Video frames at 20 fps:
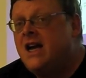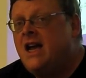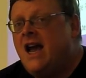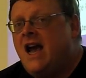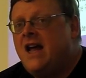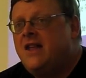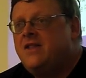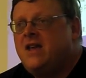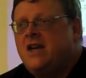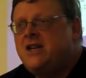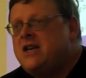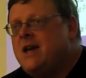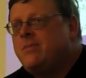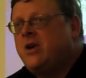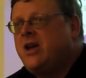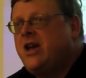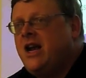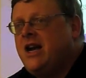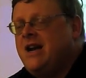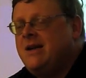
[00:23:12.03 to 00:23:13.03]
And they
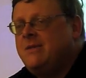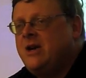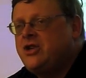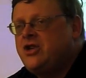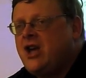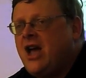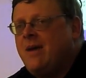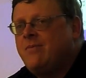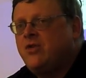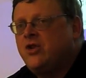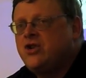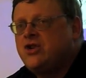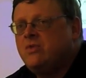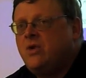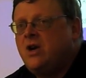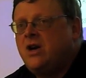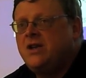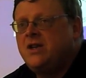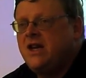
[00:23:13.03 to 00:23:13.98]
deprecated MS Chat version 1.